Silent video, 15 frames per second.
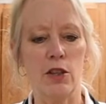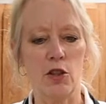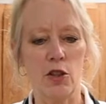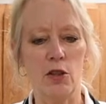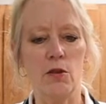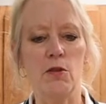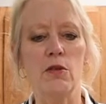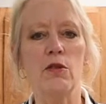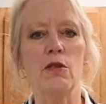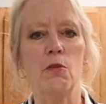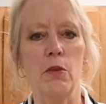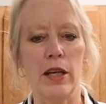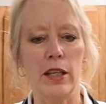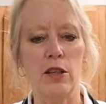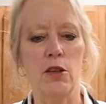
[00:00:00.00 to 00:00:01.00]
is used
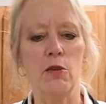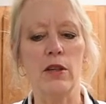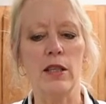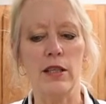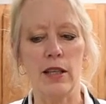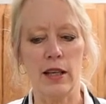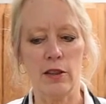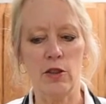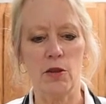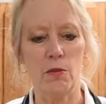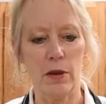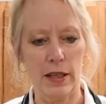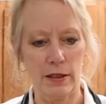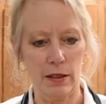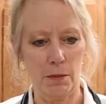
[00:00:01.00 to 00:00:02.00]
when you conduct your
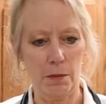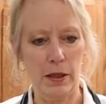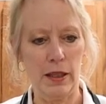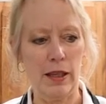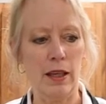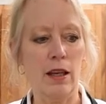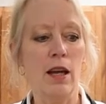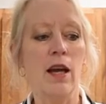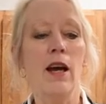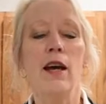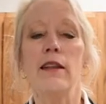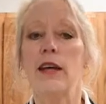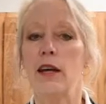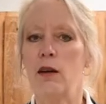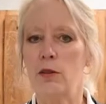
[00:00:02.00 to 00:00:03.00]
recipe.
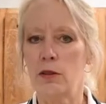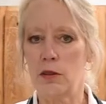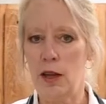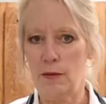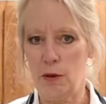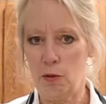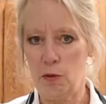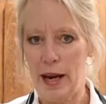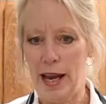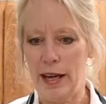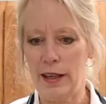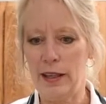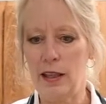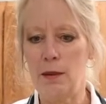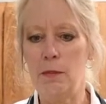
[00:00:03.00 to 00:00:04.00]
They also have a
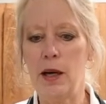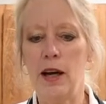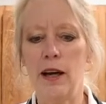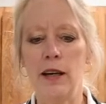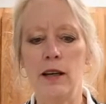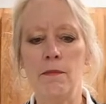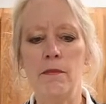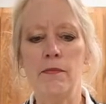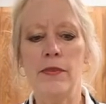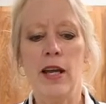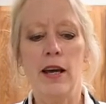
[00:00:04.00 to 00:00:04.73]
rack in the bottom.